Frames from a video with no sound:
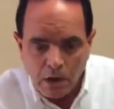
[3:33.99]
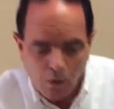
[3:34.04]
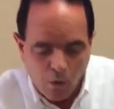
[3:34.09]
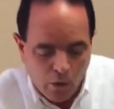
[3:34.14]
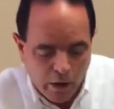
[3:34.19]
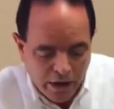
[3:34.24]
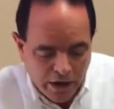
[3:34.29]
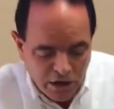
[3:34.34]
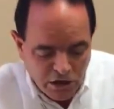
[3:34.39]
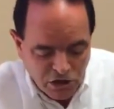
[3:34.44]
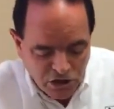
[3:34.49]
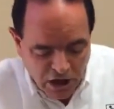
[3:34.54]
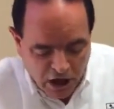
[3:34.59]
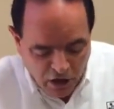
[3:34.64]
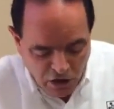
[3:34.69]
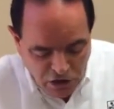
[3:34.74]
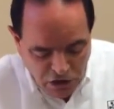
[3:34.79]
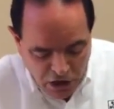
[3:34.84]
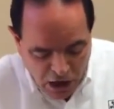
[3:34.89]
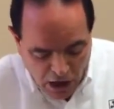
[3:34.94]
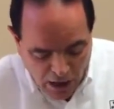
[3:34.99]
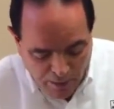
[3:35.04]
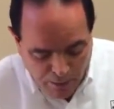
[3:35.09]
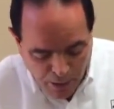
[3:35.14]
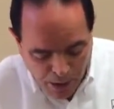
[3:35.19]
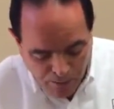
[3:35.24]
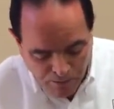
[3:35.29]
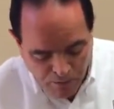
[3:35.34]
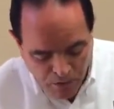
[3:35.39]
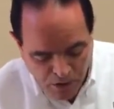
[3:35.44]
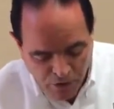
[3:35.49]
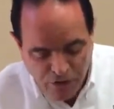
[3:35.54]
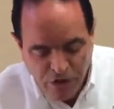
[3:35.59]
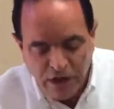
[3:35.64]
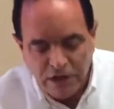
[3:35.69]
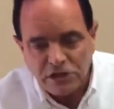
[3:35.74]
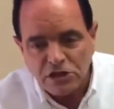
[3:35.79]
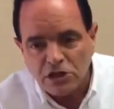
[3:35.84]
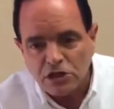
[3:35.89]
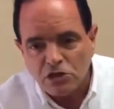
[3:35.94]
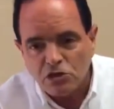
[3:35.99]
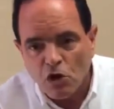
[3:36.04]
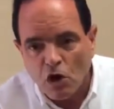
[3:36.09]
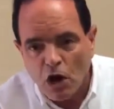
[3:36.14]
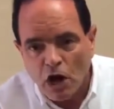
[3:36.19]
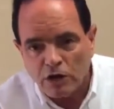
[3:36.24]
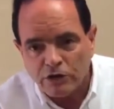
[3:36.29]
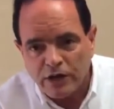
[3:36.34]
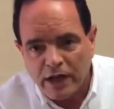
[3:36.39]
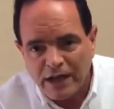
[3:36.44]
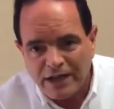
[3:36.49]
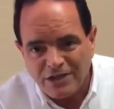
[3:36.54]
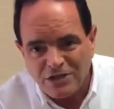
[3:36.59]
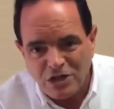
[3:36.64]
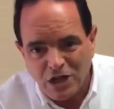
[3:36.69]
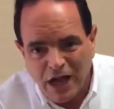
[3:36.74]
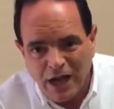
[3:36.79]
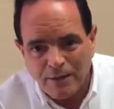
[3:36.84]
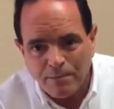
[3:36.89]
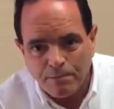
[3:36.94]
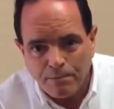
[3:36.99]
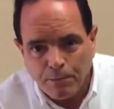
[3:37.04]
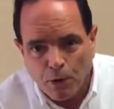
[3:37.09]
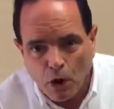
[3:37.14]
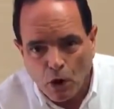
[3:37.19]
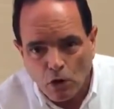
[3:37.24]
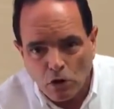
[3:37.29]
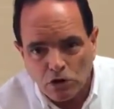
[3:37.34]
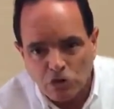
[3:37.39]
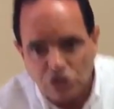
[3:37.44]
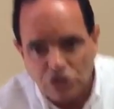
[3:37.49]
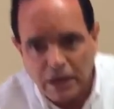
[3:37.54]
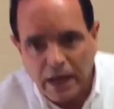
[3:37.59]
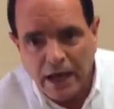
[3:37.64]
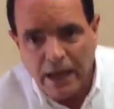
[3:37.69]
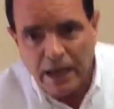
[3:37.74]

When it starts up, this is called a jet pulse